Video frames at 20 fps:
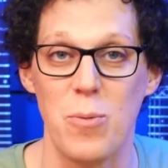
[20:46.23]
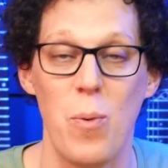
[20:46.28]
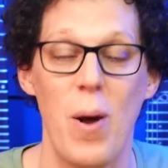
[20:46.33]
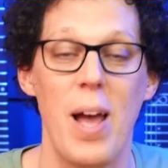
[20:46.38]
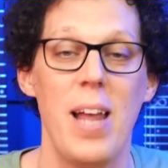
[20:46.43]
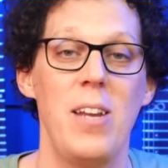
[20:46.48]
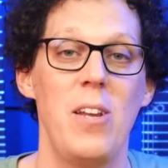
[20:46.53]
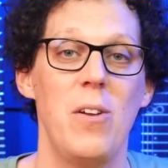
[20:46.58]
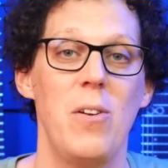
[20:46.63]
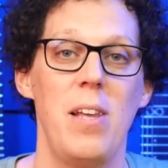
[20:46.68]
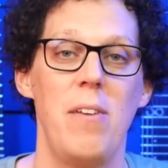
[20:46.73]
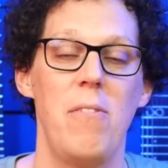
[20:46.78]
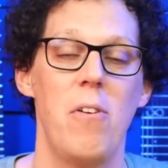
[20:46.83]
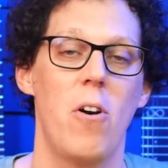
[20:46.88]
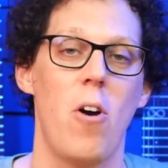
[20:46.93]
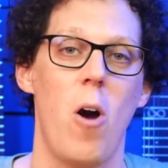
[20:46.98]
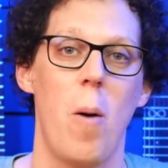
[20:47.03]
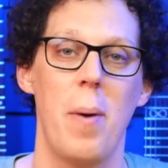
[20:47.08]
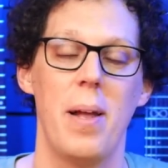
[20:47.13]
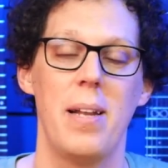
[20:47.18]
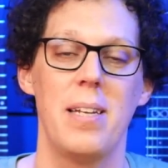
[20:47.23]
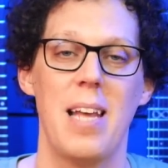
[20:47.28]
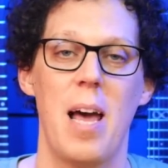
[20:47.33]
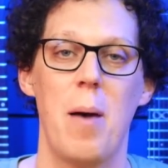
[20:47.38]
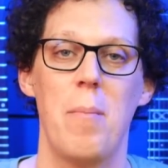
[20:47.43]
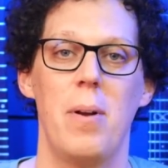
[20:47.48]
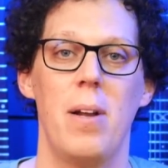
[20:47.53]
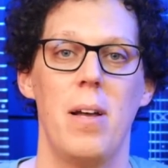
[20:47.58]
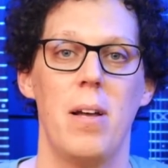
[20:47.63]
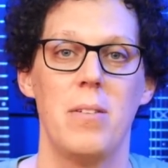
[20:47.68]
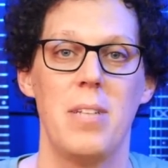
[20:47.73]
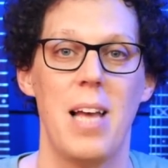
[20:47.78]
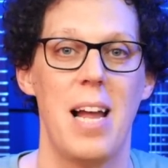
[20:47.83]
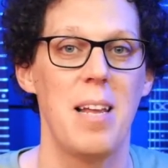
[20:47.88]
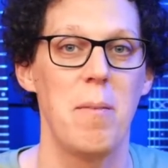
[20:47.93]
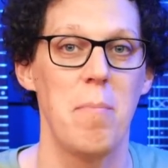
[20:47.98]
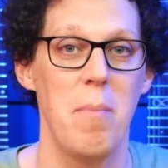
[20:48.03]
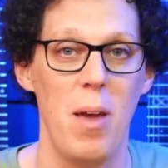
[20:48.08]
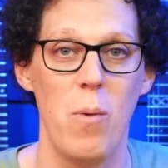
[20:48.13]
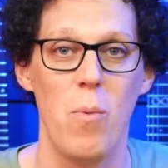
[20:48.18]
when you leave your comment down below
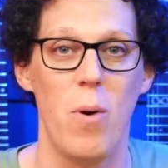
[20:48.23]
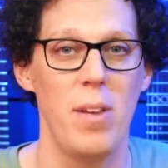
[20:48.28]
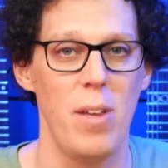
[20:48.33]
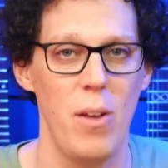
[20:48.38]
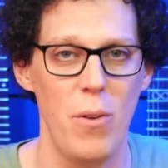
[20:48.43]
telling me what